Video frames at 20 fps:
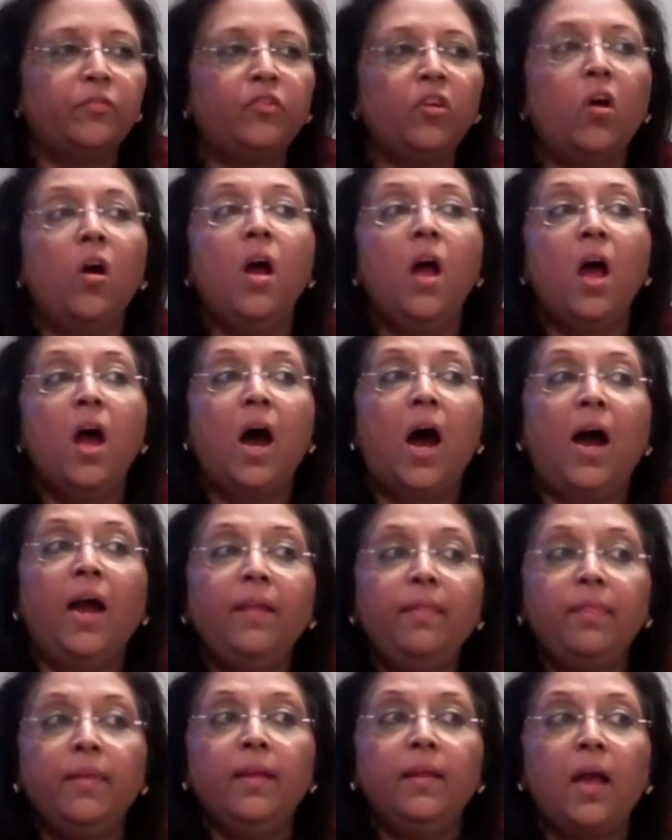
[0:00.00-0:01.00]
So I
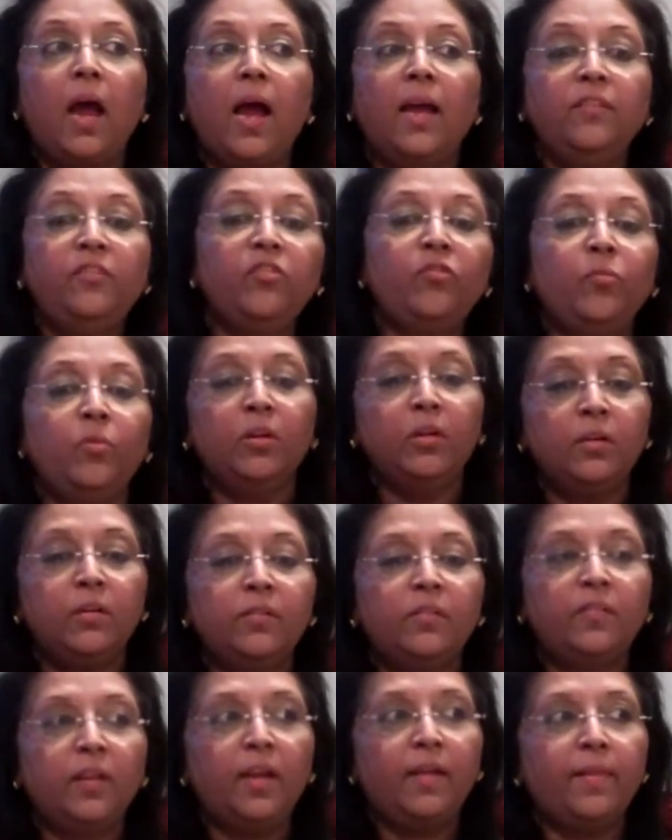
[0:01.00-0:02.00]
just wanted to
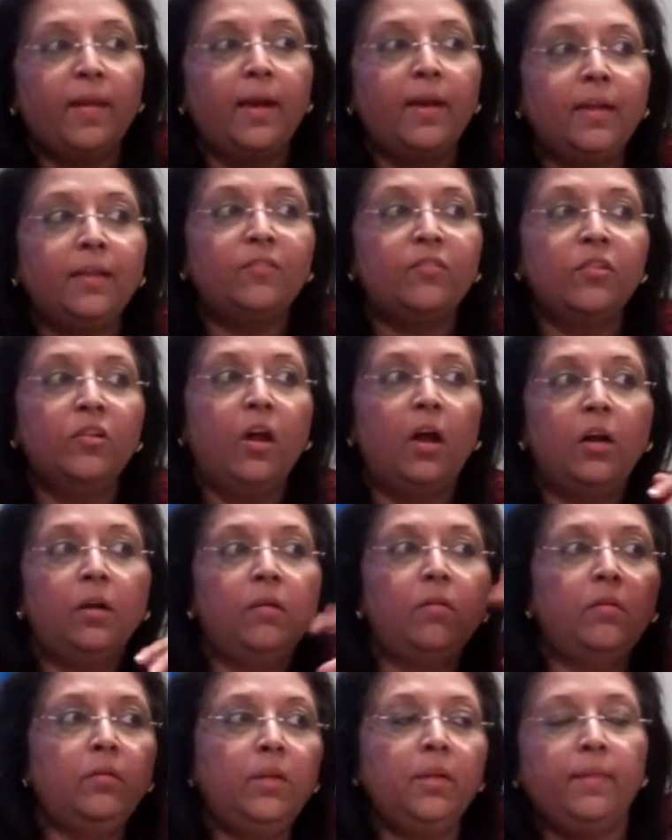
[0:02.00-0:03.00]
say that it's not
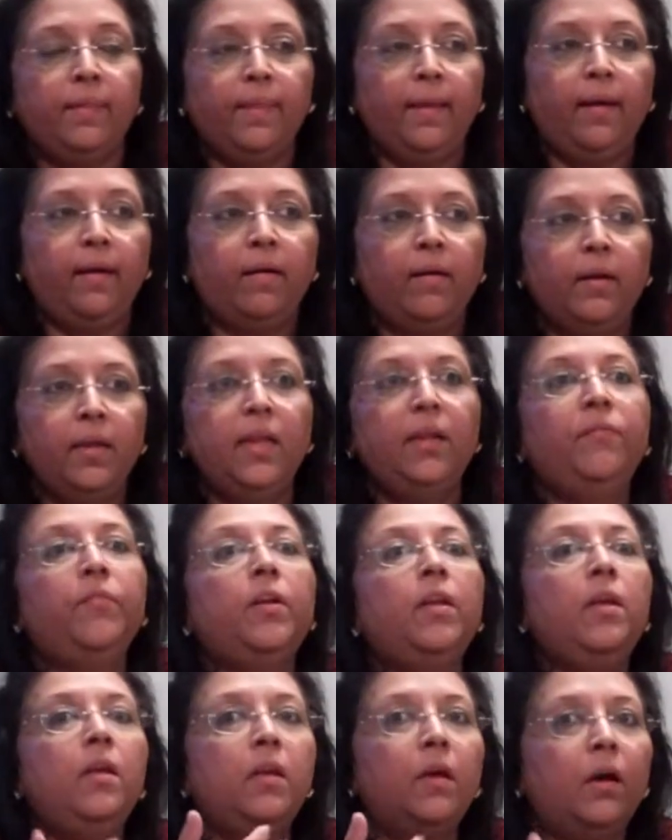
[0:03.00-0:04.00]
only there, even
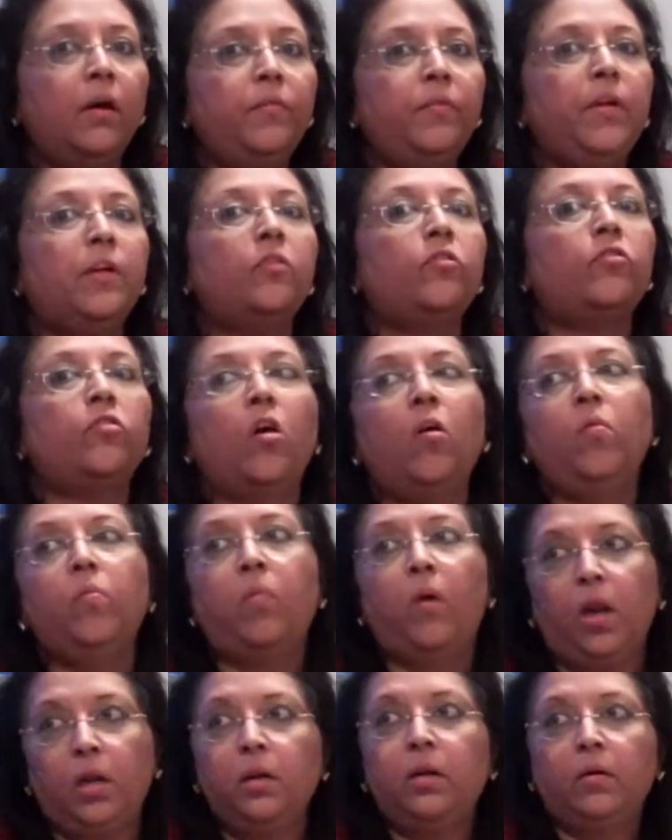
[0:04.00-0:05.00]
here we are so
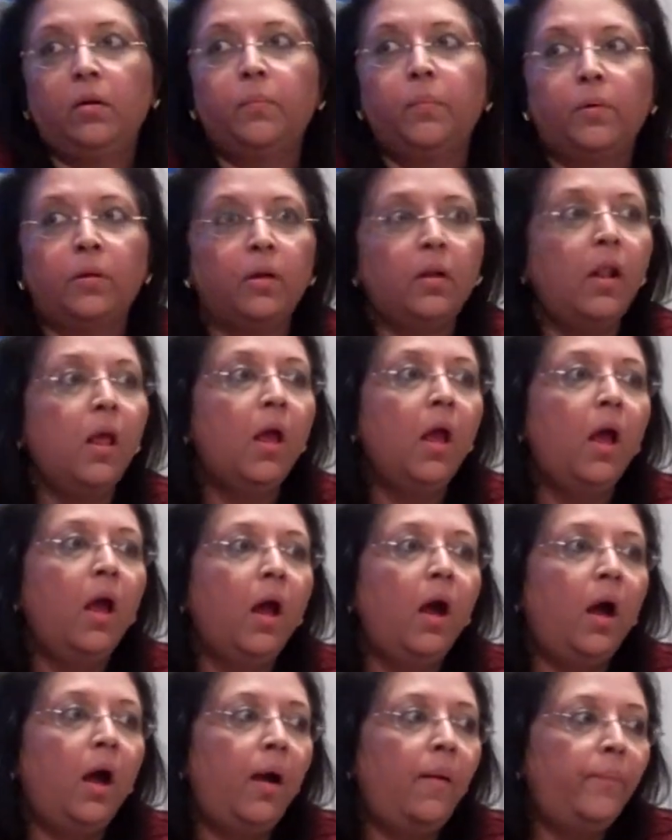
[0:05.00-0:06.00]
vulnerable
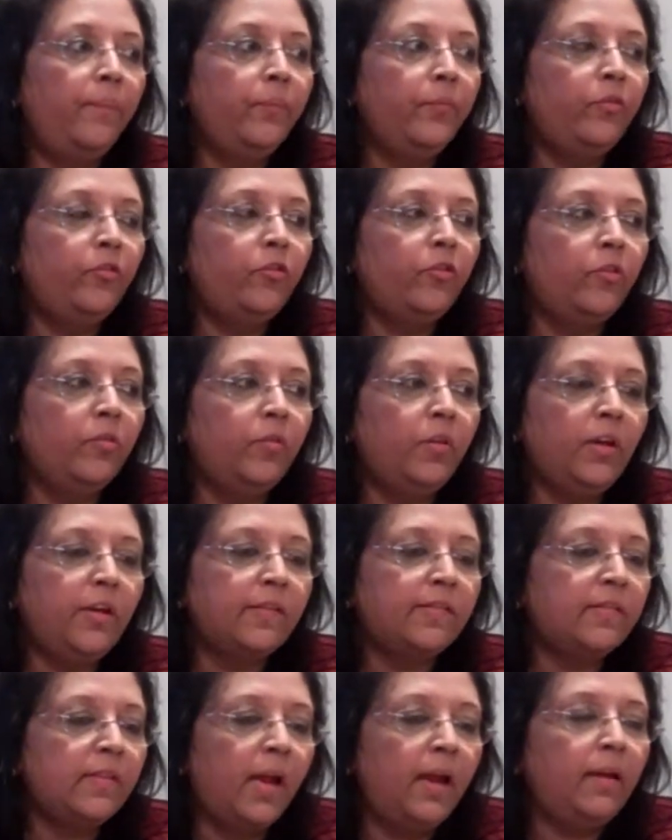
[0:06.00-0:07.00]
to
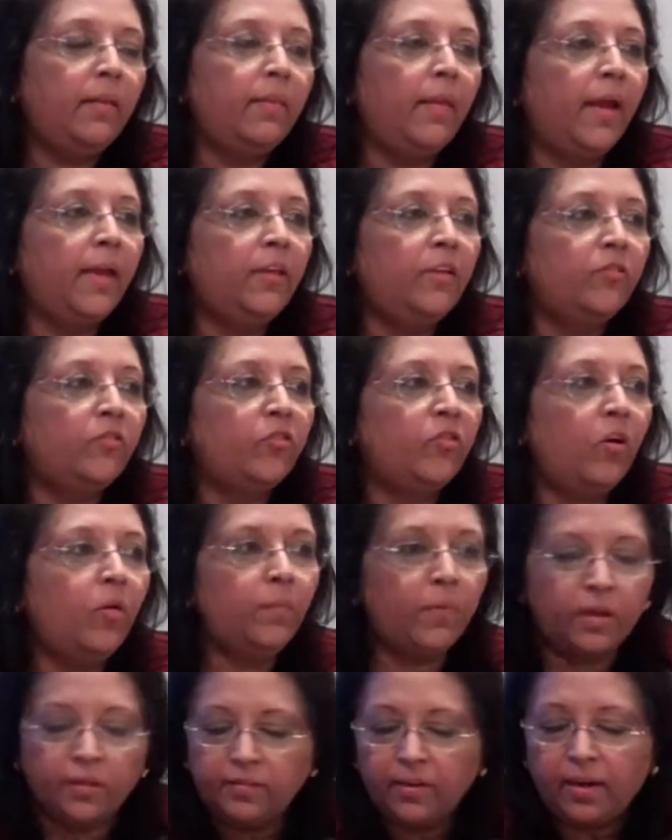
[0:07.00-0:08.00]
this. And thank you so
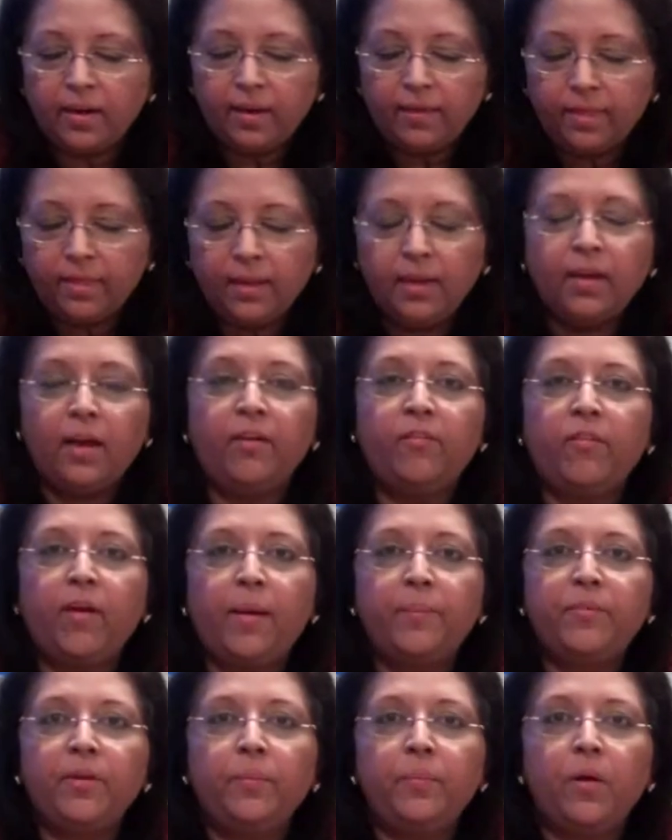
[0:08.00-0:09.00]
much. And I think I
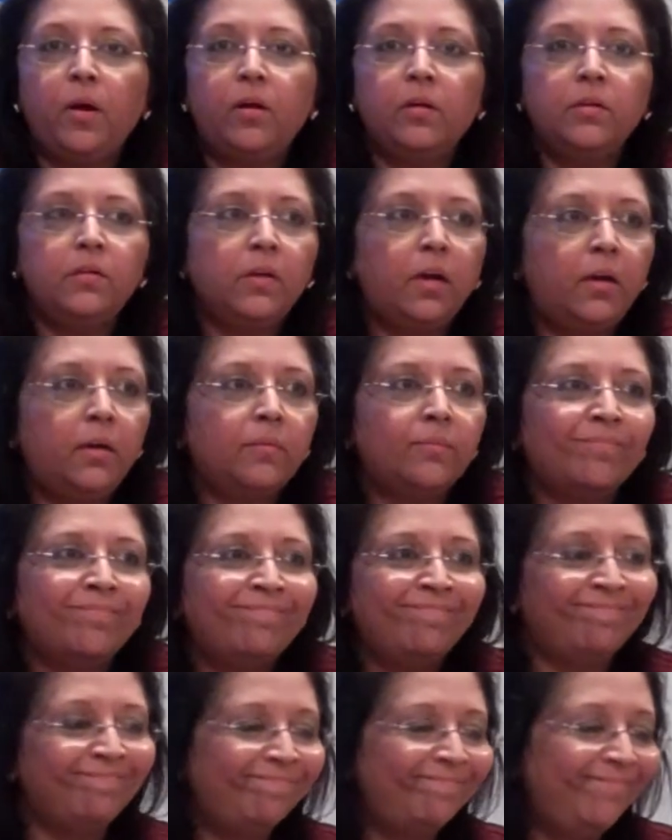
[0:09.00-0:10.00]
wrapped up on time.
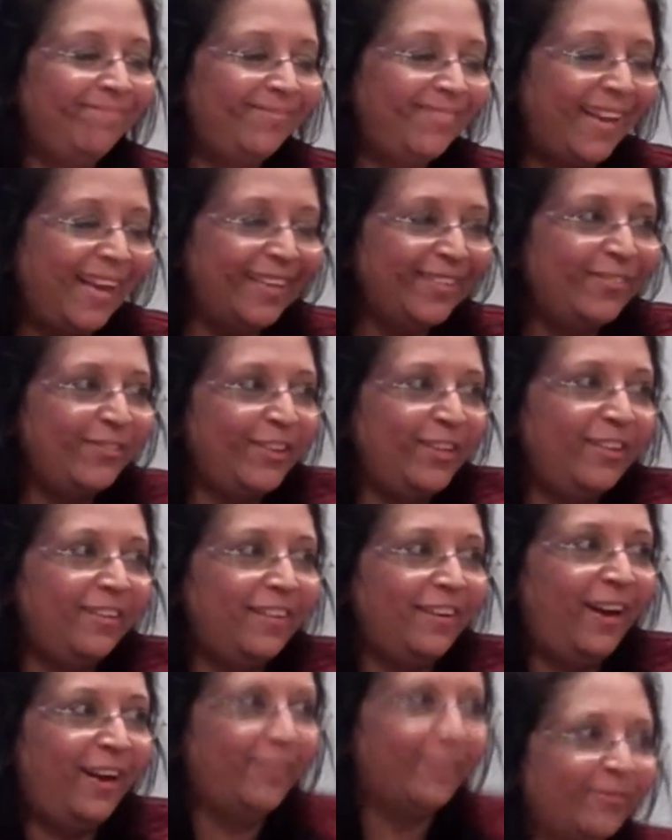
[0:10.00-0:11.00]
Thanks for your
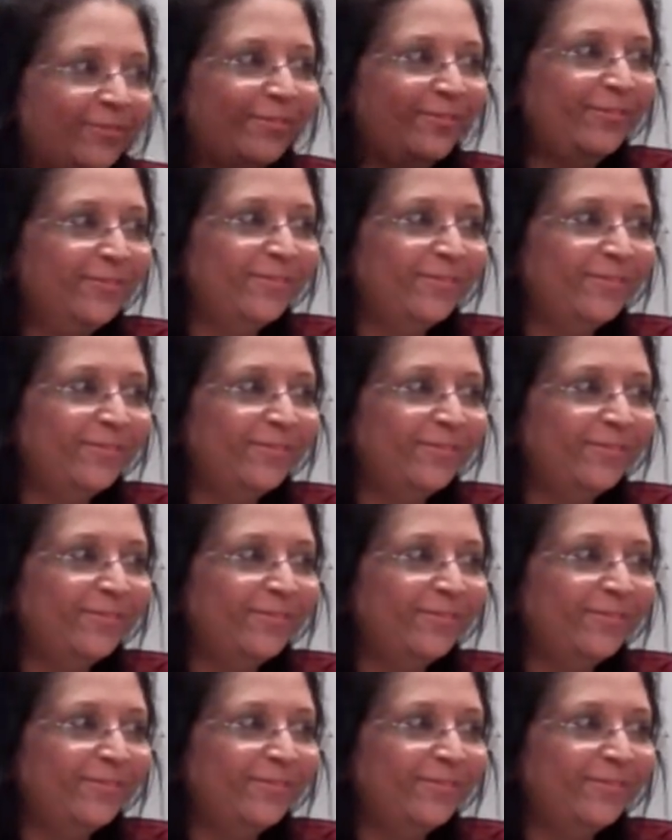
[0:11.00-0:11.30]
time.